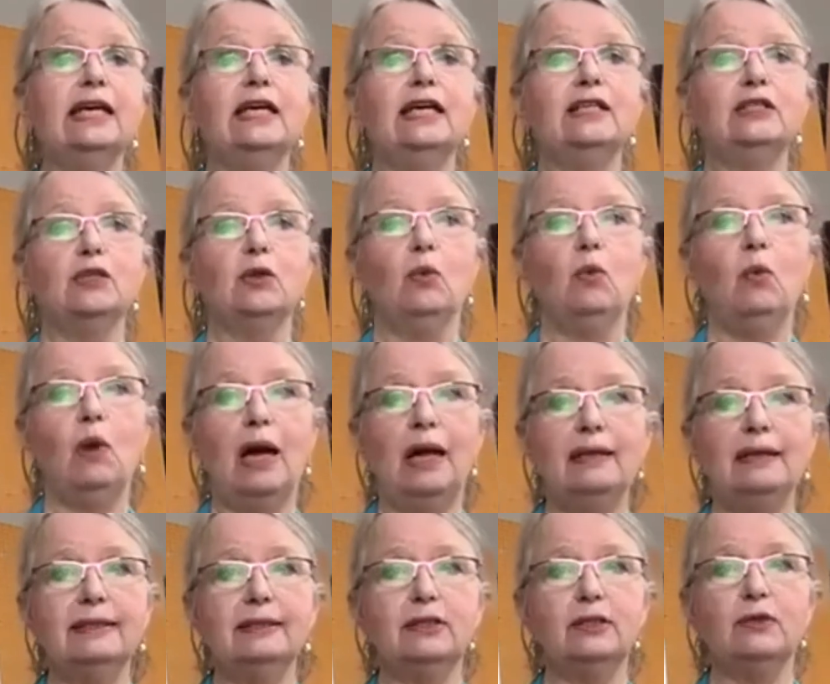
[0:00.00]
So while
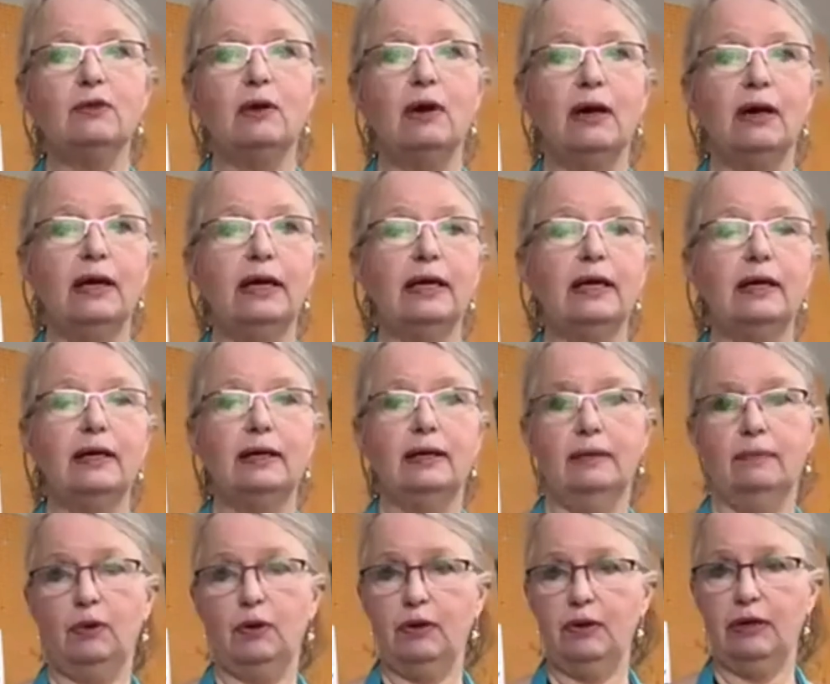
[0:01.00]
it's drying,
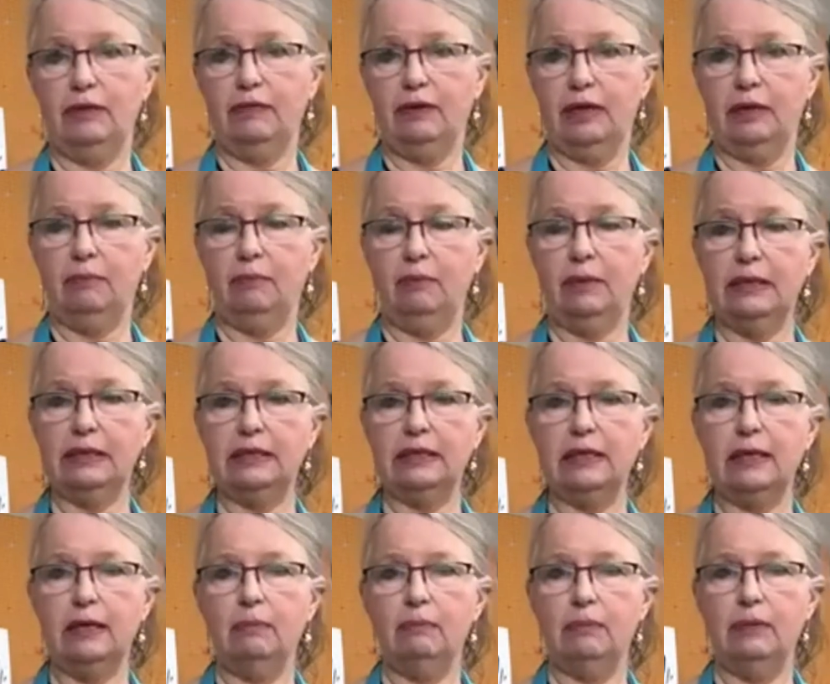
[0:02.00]
I'm going to then mix
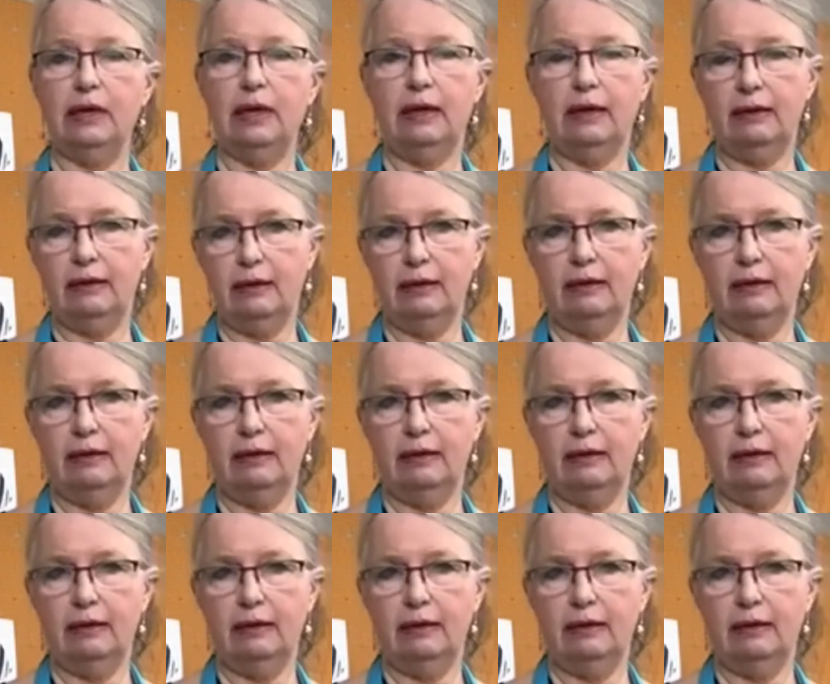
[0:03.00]
up that